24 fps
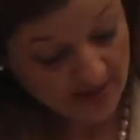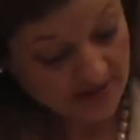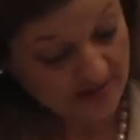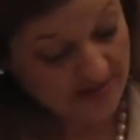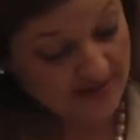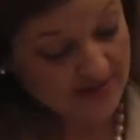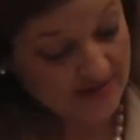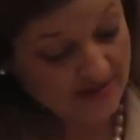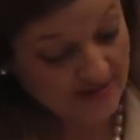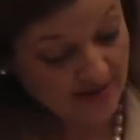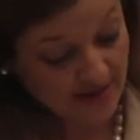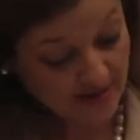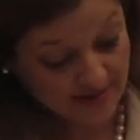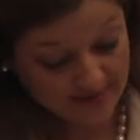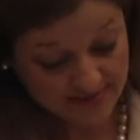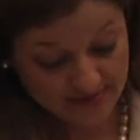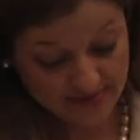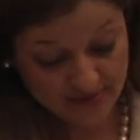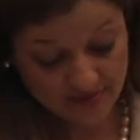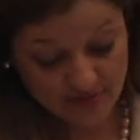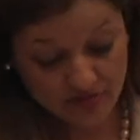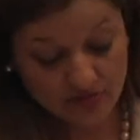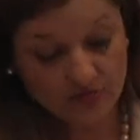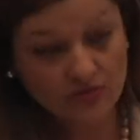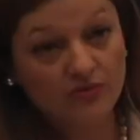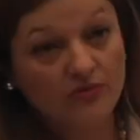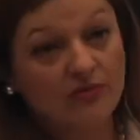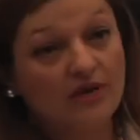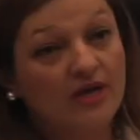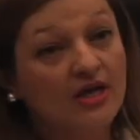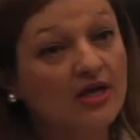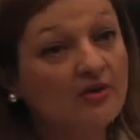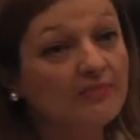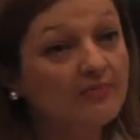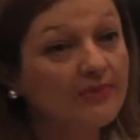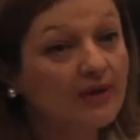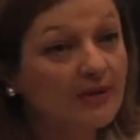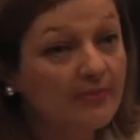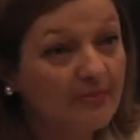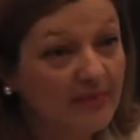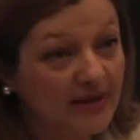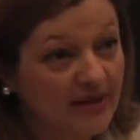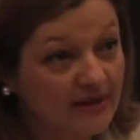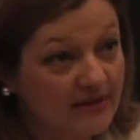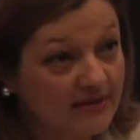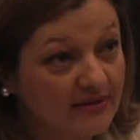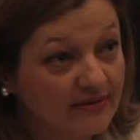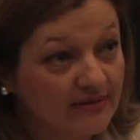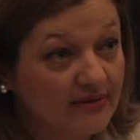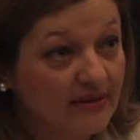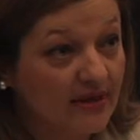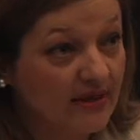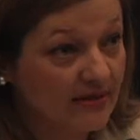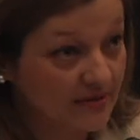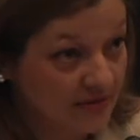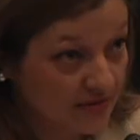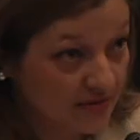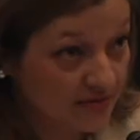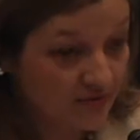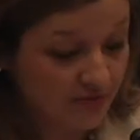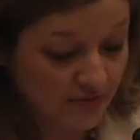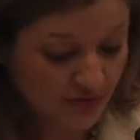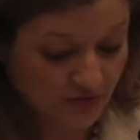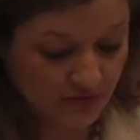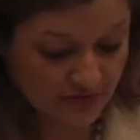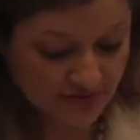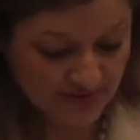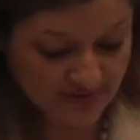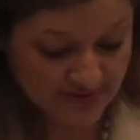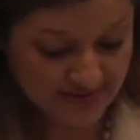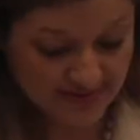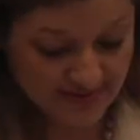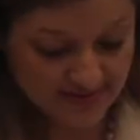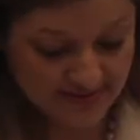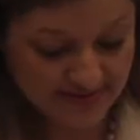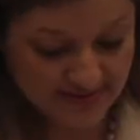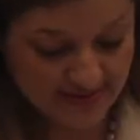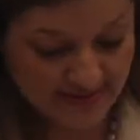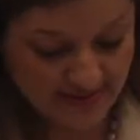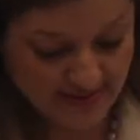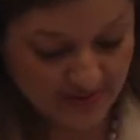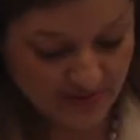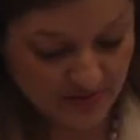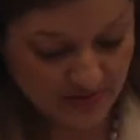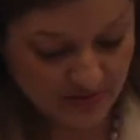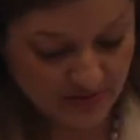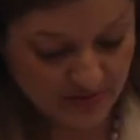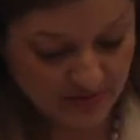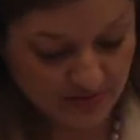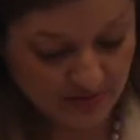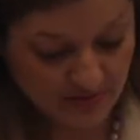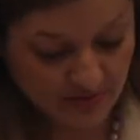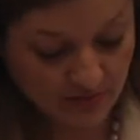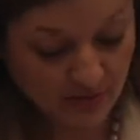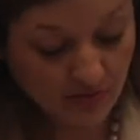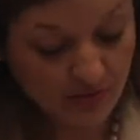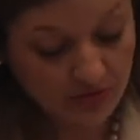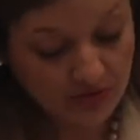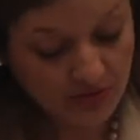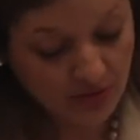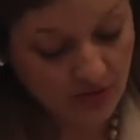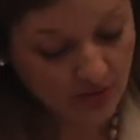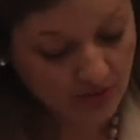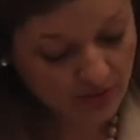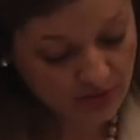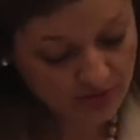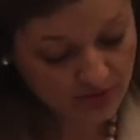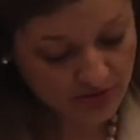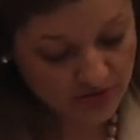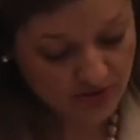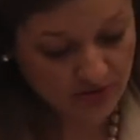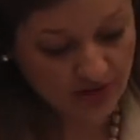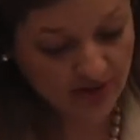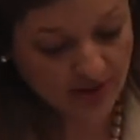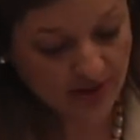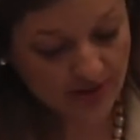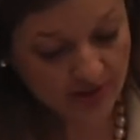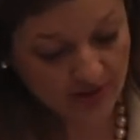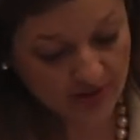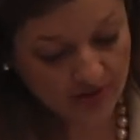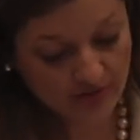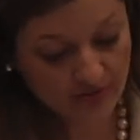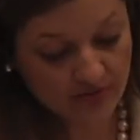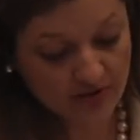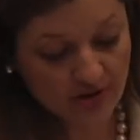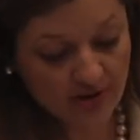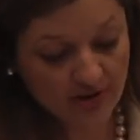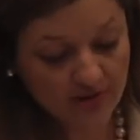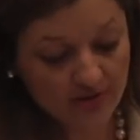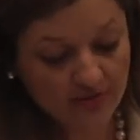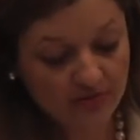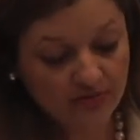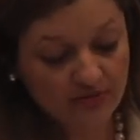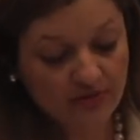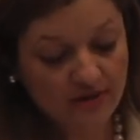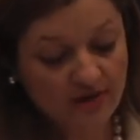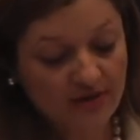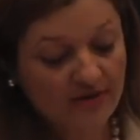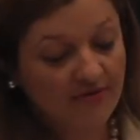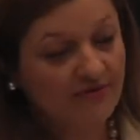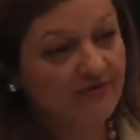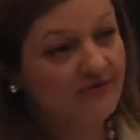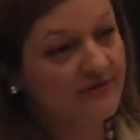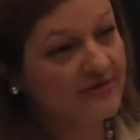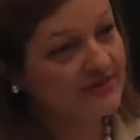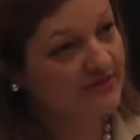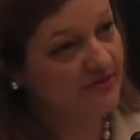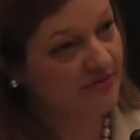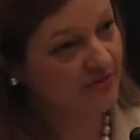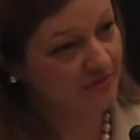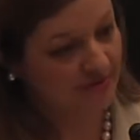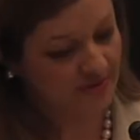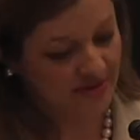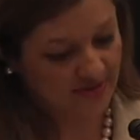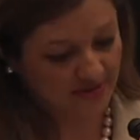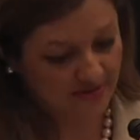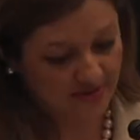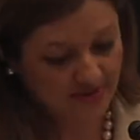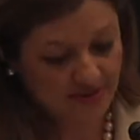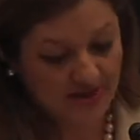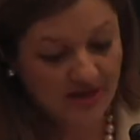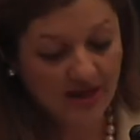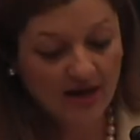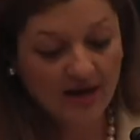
decided to implement and enforce this legislation. We would also like to include fishermen